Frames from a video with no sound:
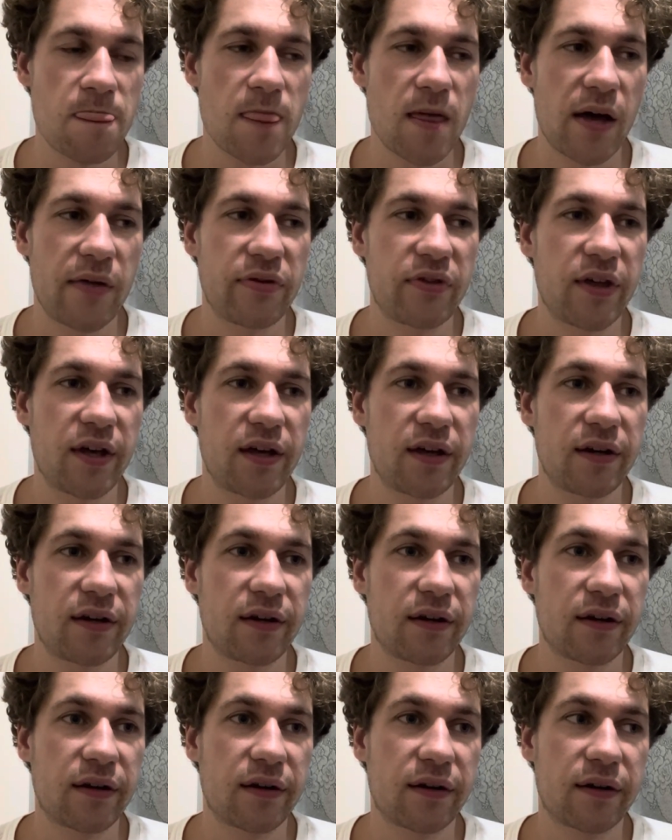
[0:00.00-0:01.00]
And then
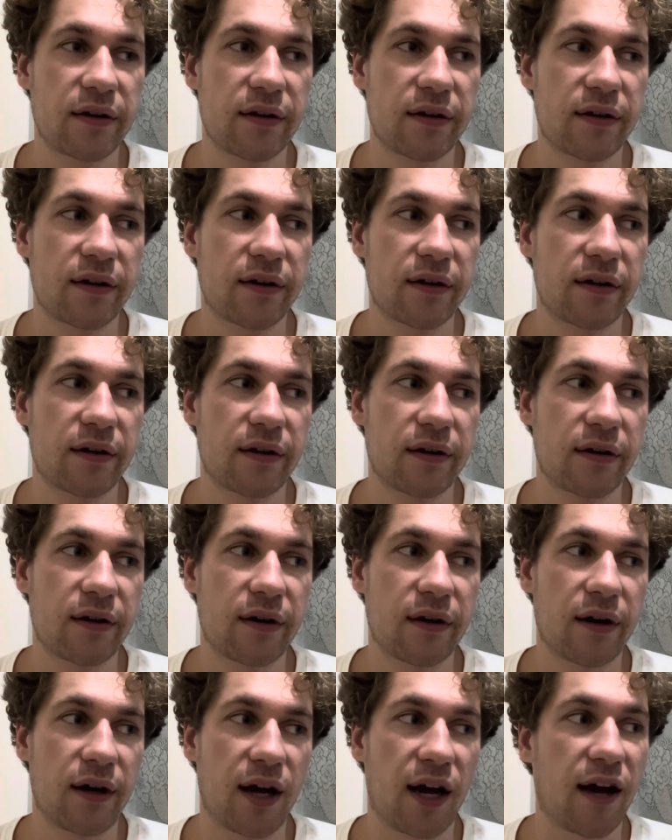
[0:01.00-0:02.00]

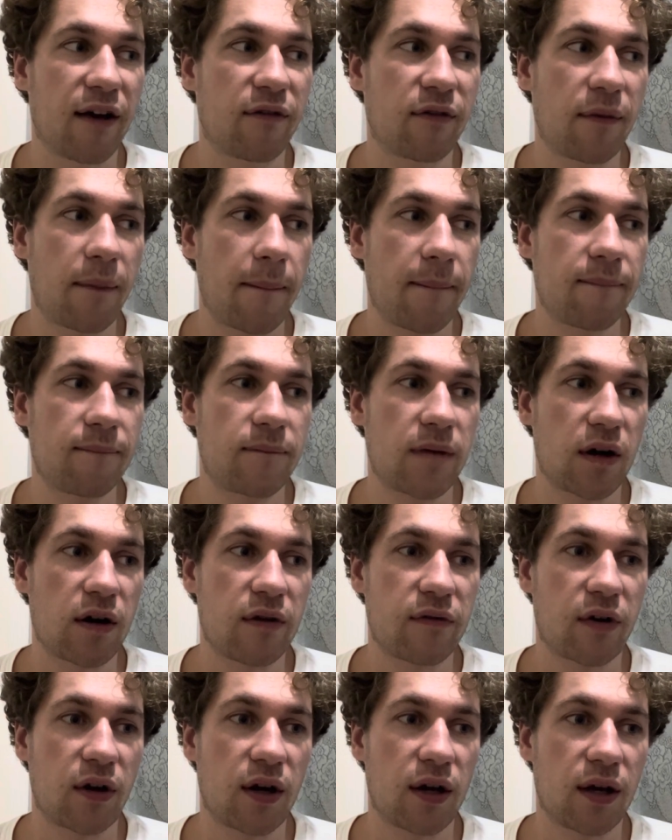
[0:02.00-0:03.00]
I have very,
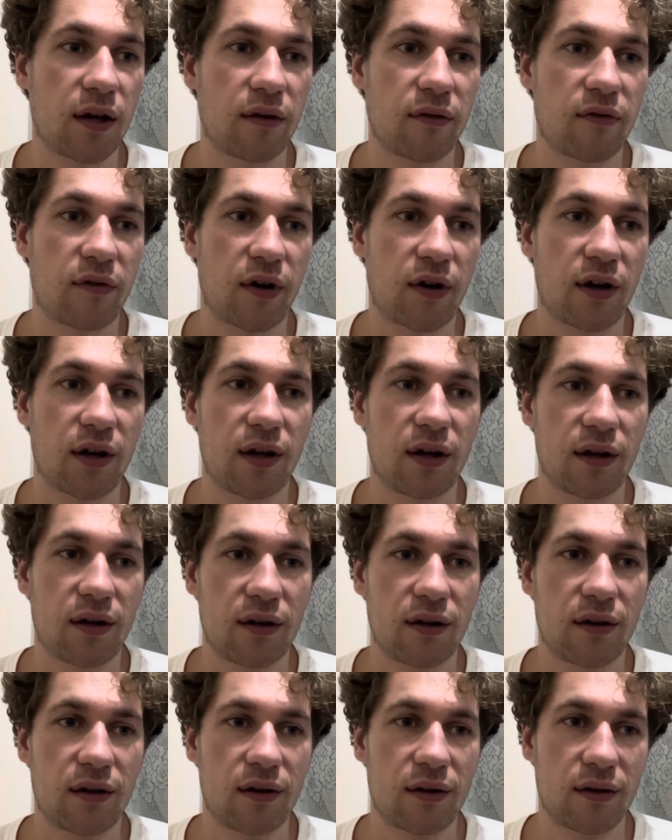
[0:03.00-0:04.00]
very, very
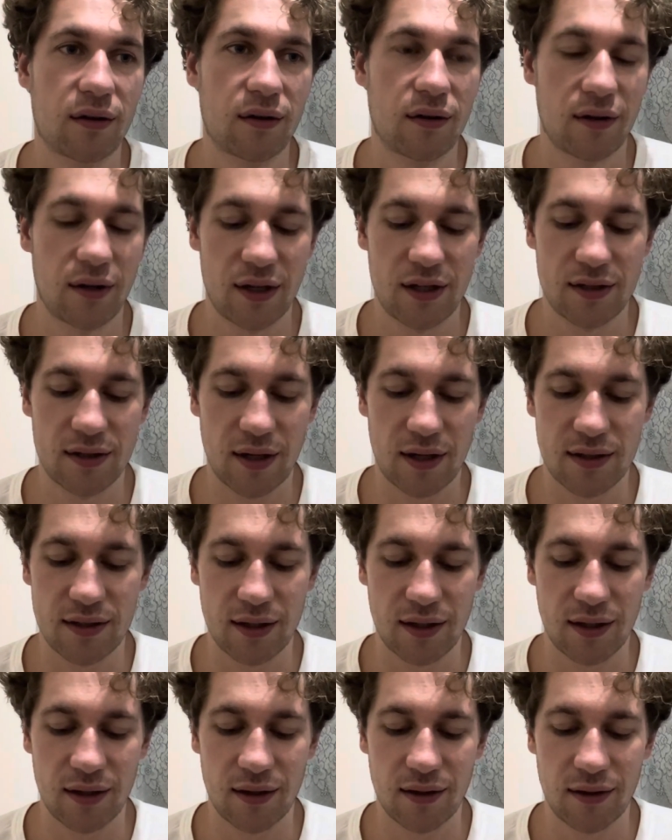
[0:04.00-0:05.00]
exciting